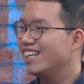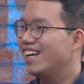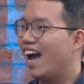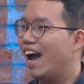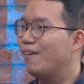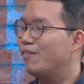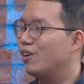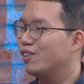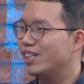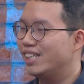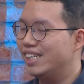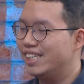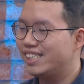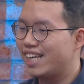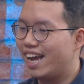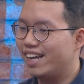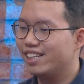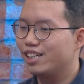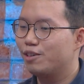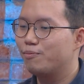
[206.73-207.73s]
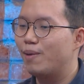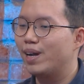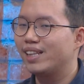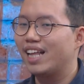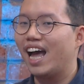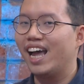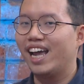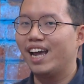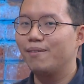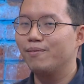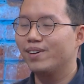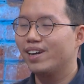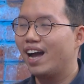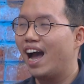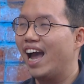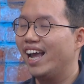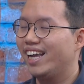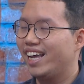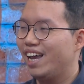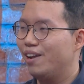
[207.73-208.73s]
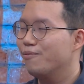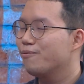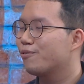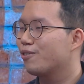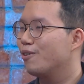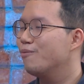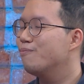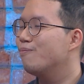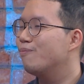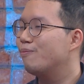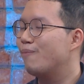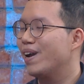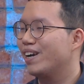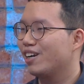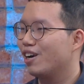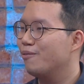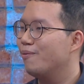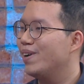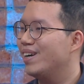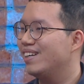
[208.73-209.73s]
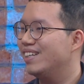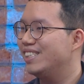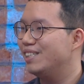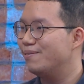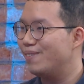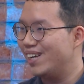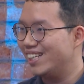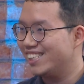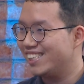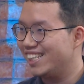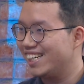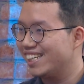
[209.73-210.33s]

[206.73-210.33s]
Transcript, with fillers: I'm not a designer, but I came from microbiology basic.